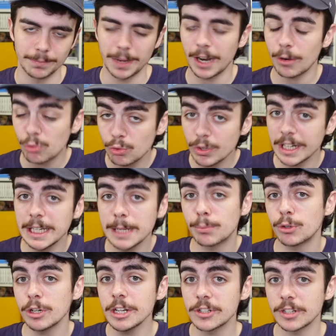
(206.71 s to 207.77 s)
But I really
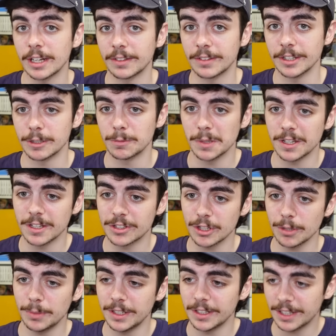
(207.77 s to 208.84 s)
appreciate this because
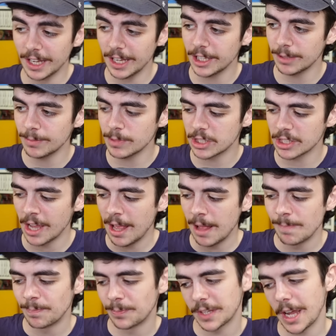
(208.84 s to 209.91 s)
so many games
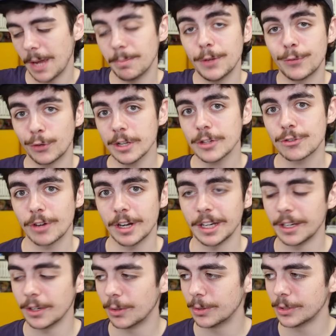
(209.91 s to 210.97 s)
can be
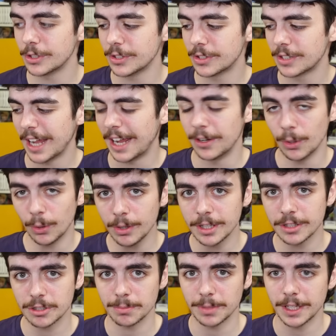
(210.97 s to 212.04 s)
frustrating or just
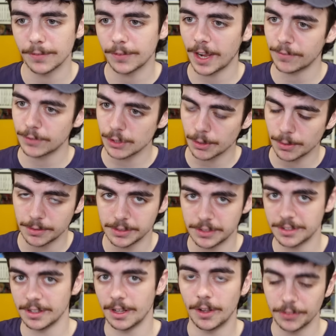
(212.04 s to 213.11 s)
annoying to me if I have to go
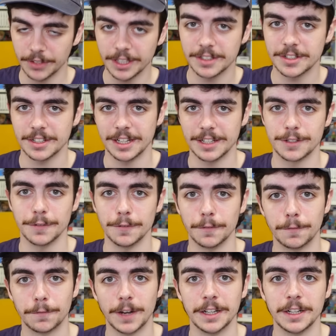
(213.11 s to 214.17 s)
on the internet to
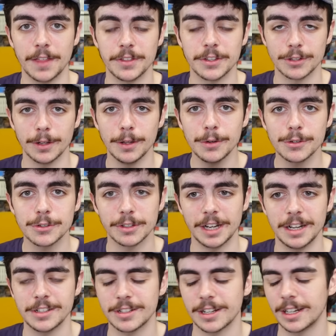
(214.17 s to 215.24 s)
find out the solution,
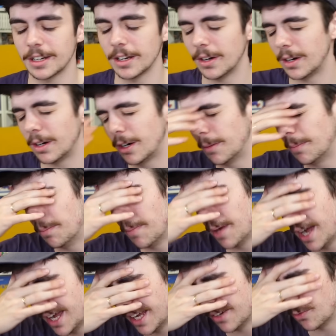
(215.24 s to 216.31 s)
and it's like, oh
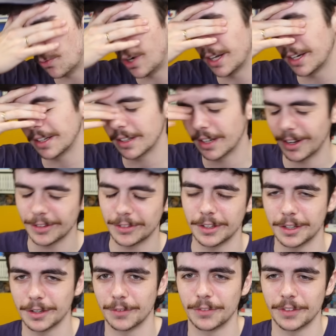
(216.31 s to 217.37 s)
man, why didn't I
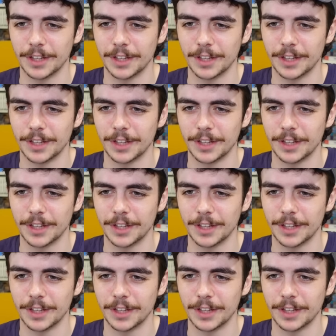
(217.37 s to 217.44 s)
think of